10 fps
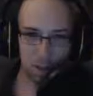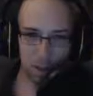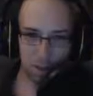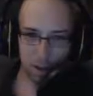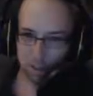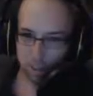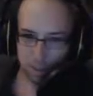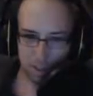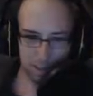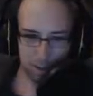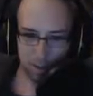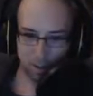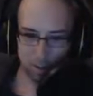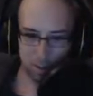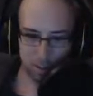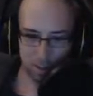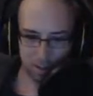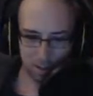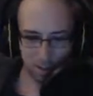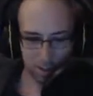I want to check this out. I want to see what's in
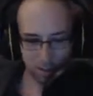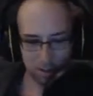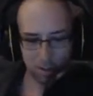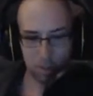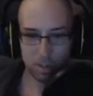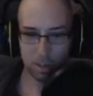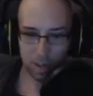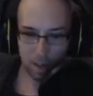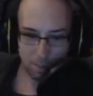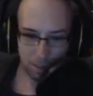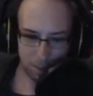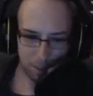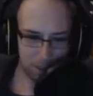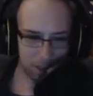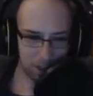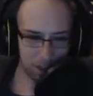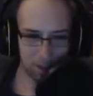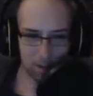this lighthouse. Of course, I got to have my weapon ready.